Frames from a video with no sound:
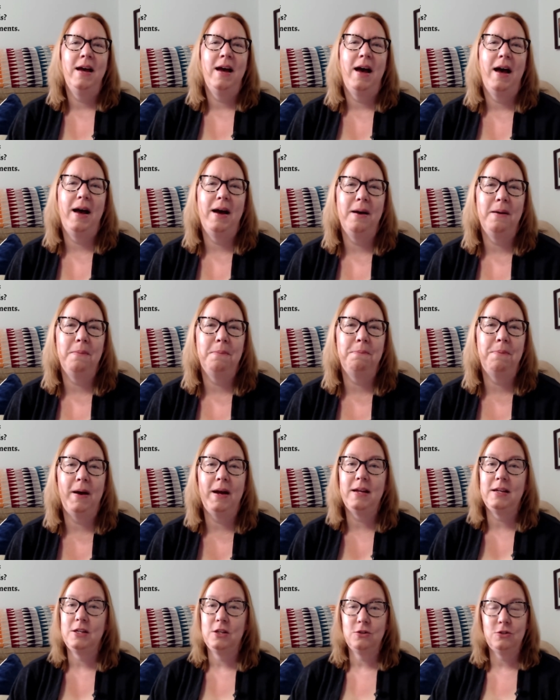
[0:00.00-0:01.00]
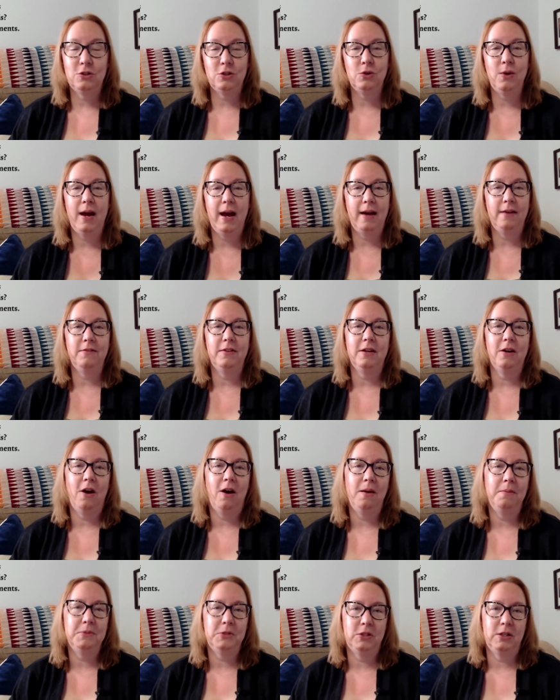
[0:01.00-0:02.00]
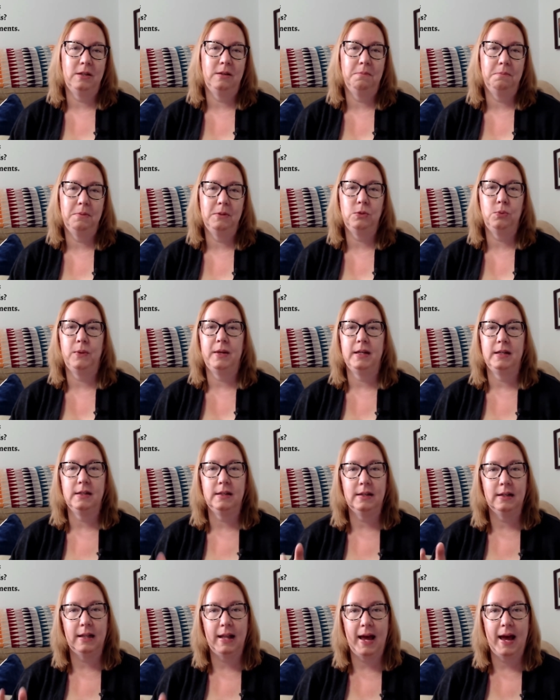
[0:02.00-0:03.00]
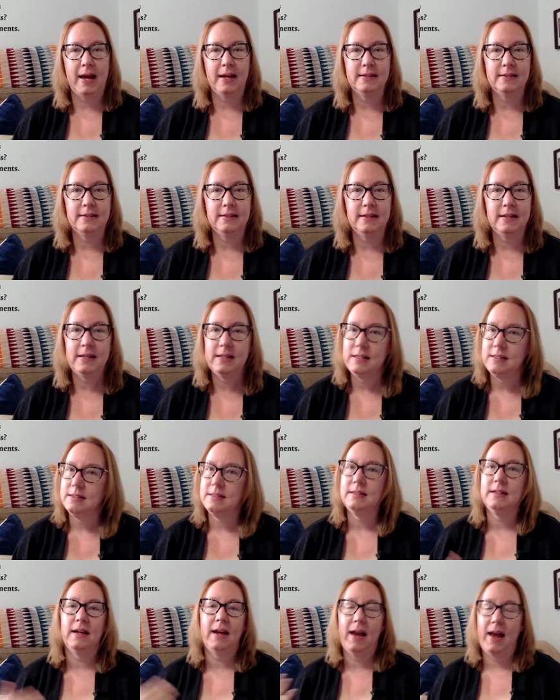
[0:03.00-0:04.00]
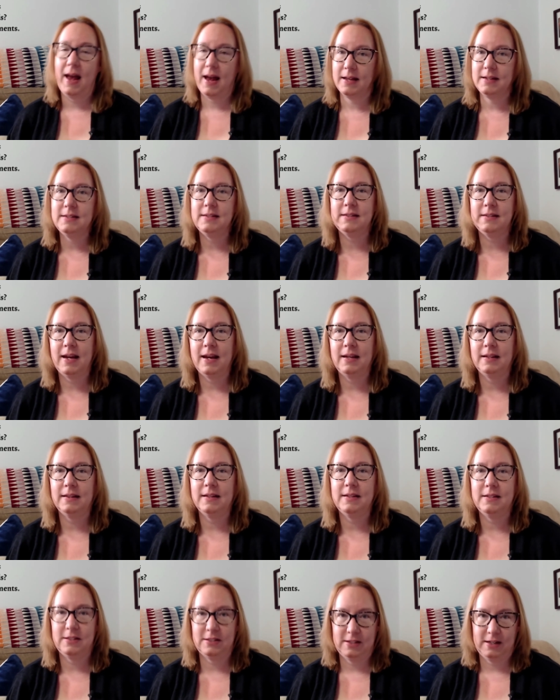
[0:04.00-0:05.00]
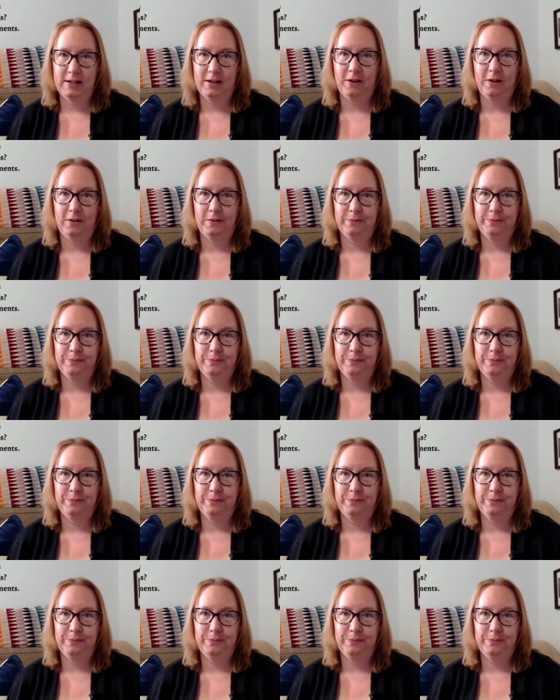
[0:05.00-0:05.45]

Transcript: But you do have the option between glass lids and stainless steel.